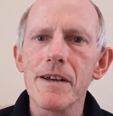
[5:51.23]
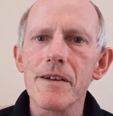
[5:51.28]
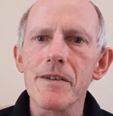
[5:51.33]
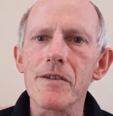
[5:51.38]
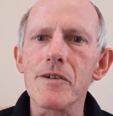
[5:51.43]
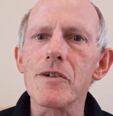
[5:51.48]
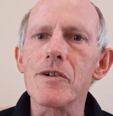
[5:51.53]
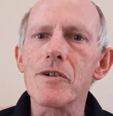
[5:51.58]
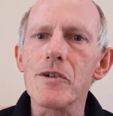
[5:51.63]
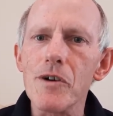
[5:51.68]

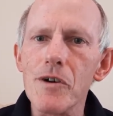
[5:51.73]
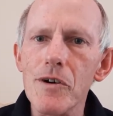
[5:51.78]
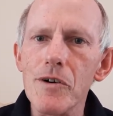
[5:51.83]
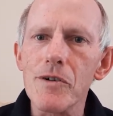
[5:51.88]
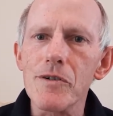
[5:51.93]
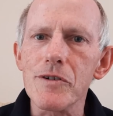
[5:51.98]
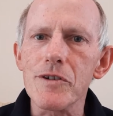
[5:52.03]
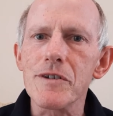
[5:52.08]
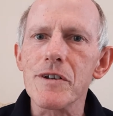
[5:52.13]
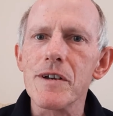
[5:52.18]
that
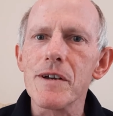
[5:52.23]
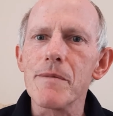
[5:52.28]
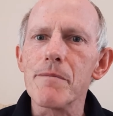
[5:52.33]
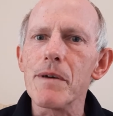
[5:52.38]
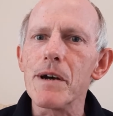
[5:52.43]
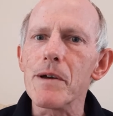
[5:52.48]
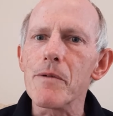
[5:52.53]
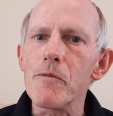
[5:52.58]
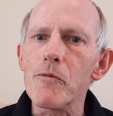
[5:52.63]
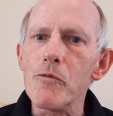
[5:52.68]
God
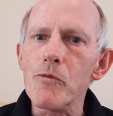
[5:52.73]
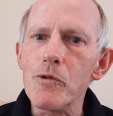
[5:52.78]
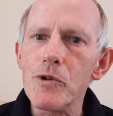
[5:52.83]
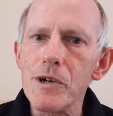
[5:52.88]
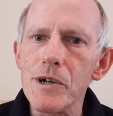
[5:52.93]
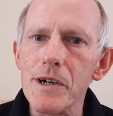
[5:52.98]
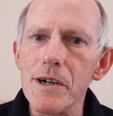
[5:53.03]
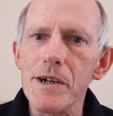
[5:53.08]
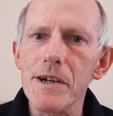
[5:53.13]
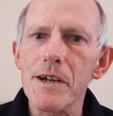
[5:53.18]
might
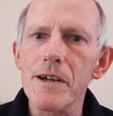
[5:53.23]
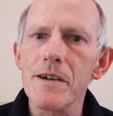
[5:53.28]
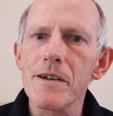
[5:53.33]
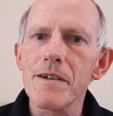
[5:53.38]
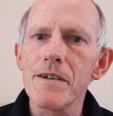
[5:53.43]
work